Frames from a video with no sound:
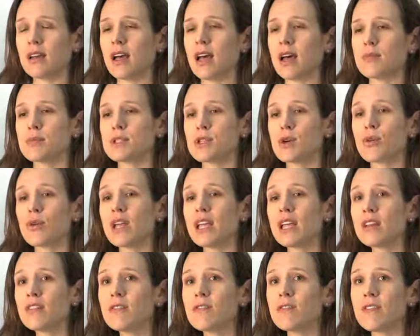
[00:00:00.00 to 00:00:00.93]
Um, so
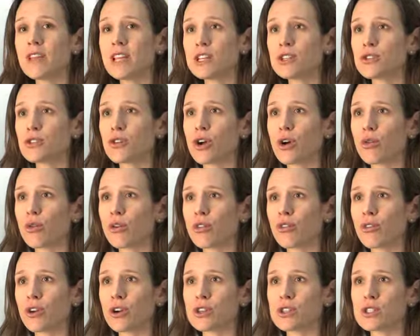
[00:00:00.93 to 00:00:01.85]
in vitro
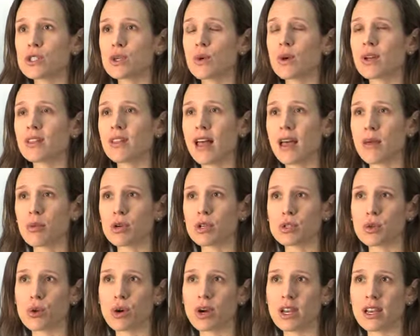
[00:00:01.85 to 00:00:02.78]
refers to a
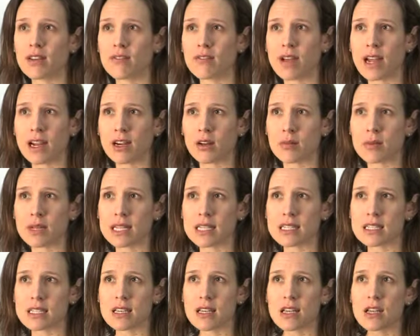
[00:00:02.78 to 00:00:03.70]
laboratory
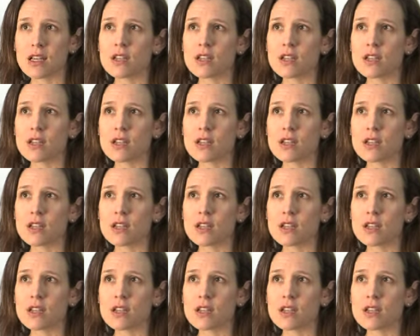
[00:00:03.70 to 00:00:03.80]
environment.